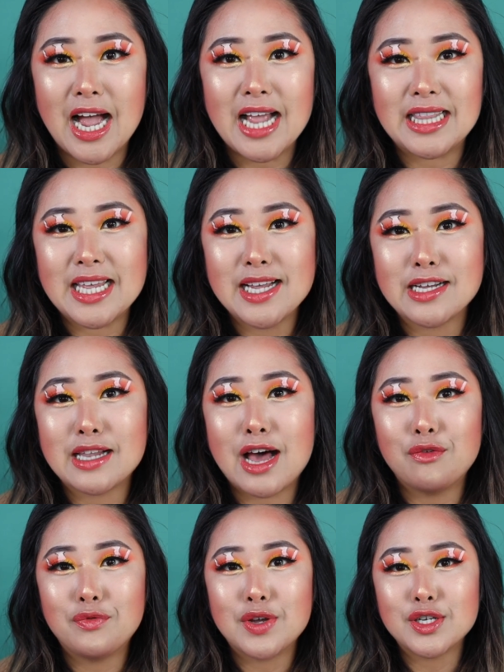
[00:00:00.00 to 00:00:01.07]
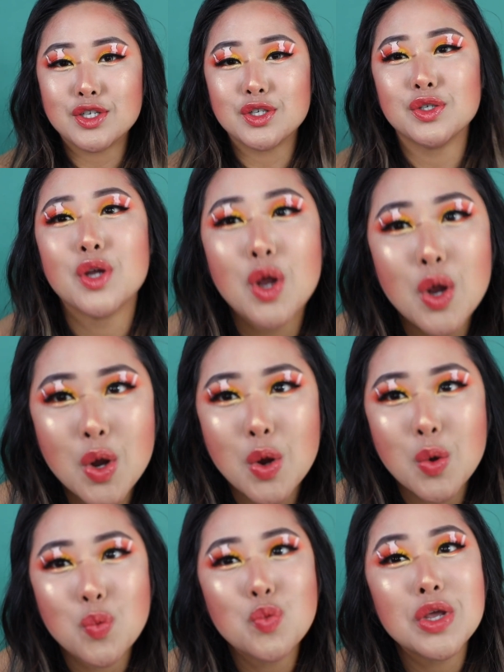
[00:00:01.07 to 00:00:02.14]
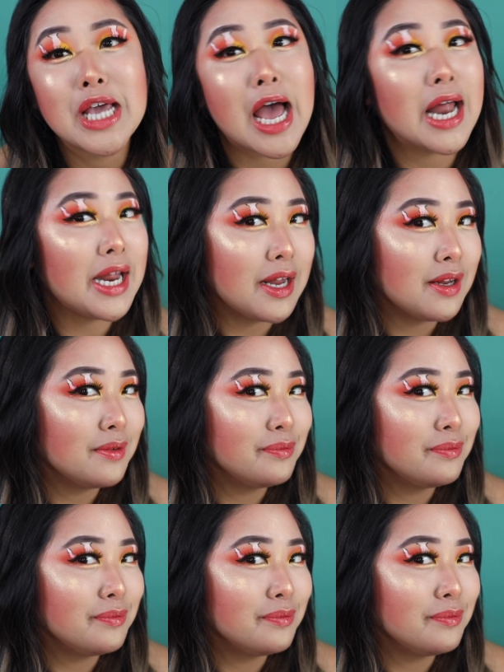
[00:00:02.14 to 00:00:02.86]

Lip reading: I think clownfish, we got it.